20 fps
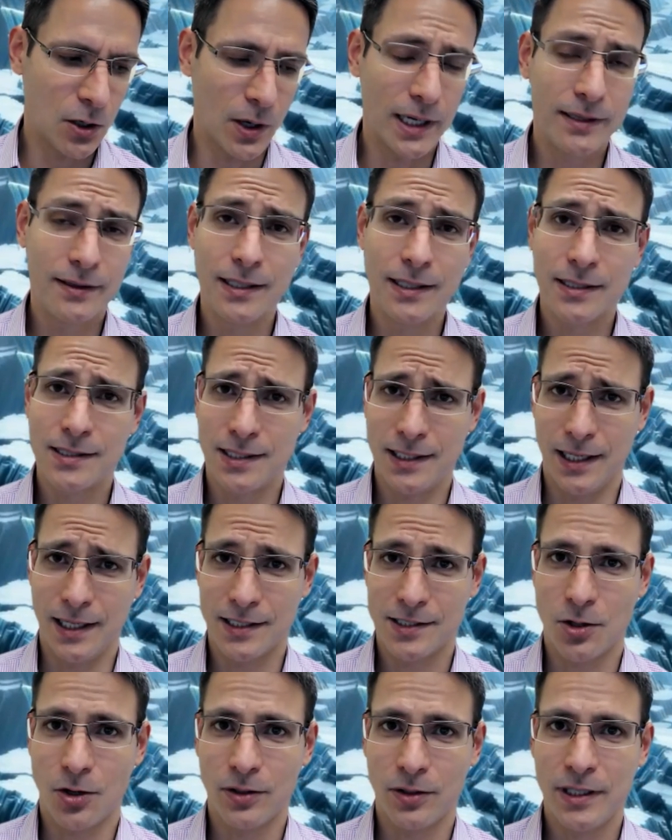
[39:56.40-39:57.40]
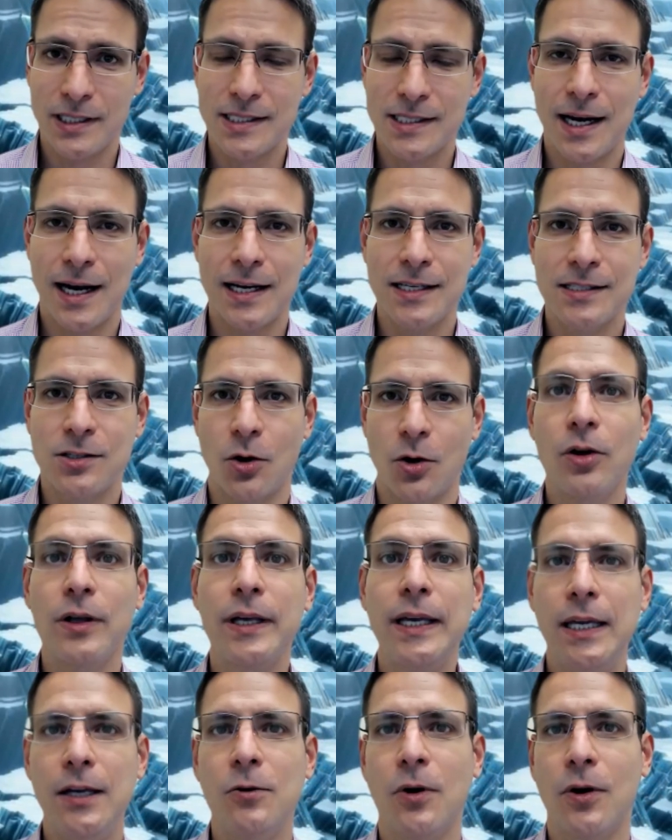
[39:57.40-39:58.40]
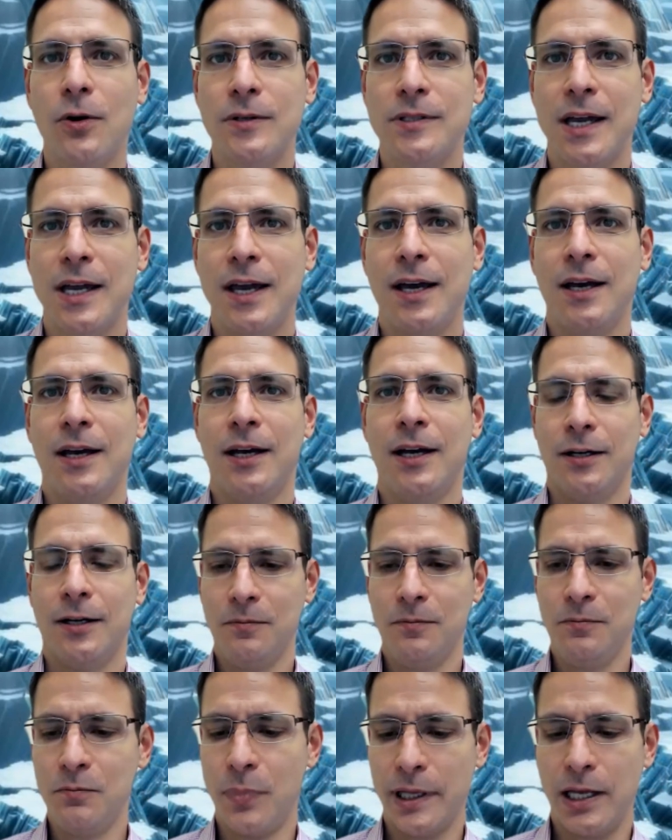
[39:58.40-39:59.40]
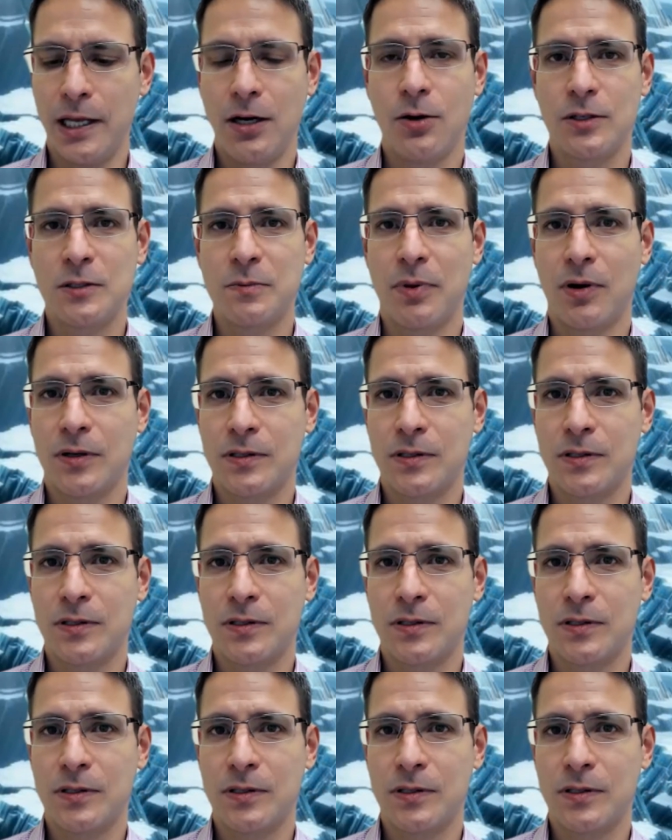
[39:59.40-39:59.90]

Odysseus, all these guys, they're all heroes. But they're